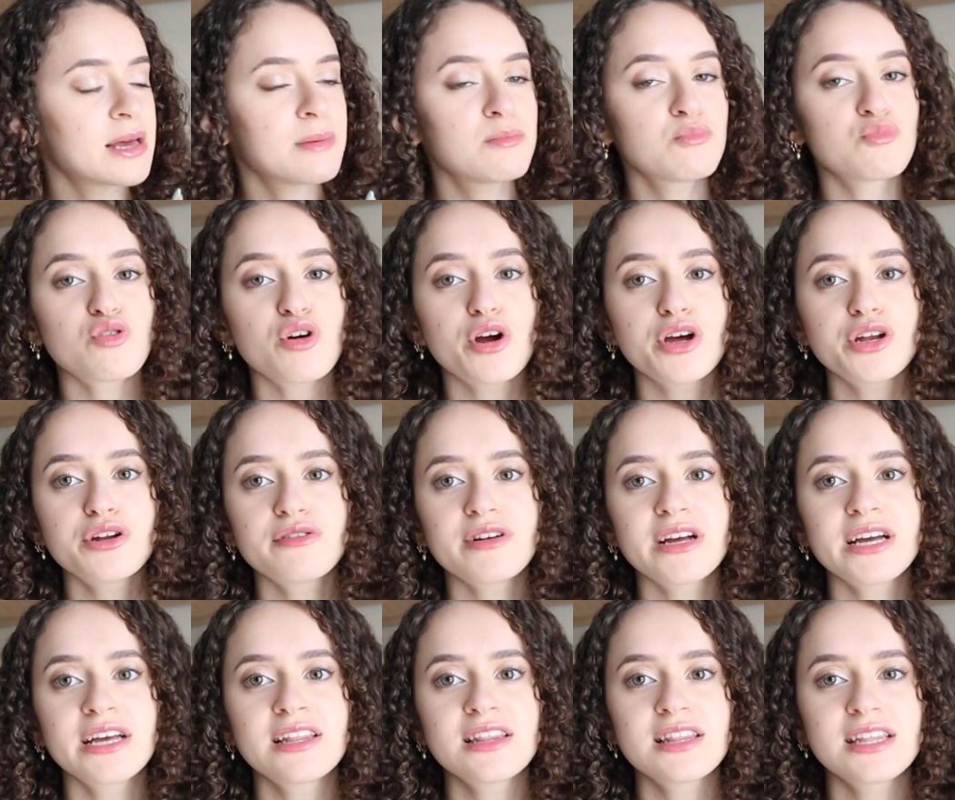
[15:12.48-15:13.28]

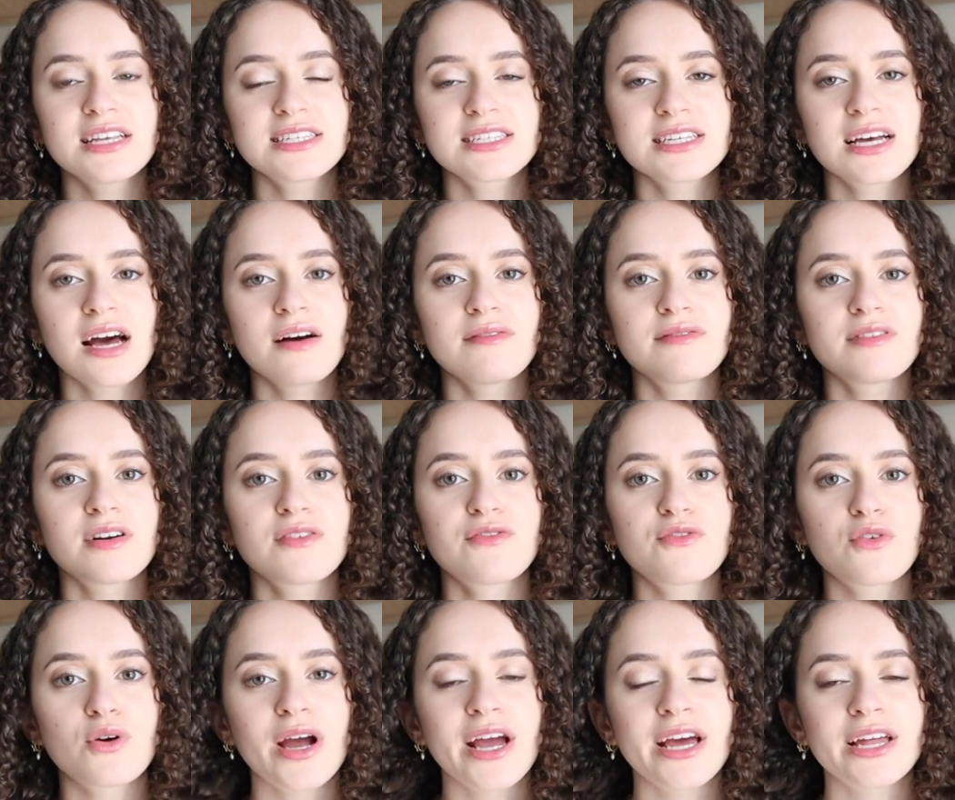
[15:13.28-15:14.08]
embroidering this cover
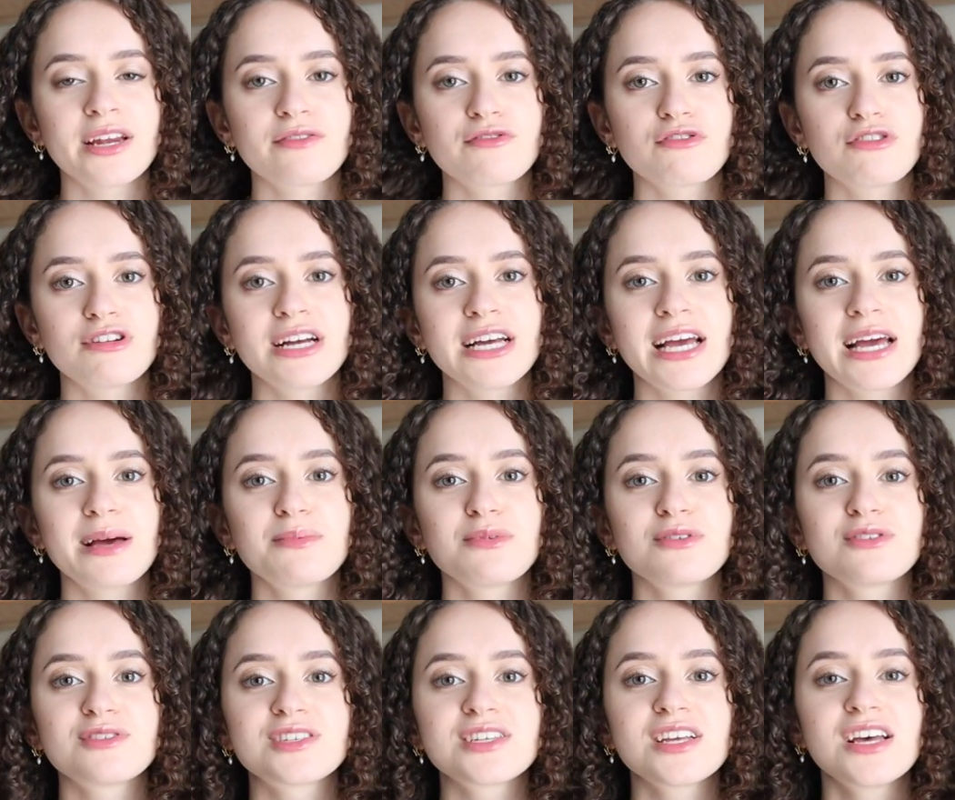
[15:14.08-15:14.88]
for Anne of Green
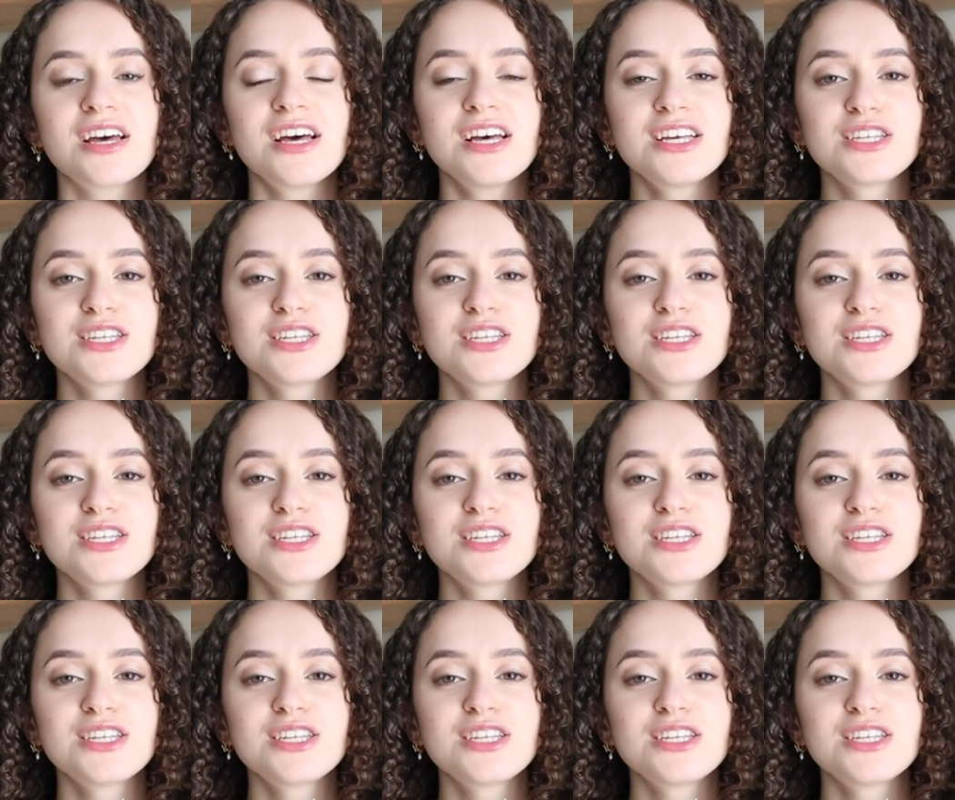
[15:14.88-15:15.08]
Gables.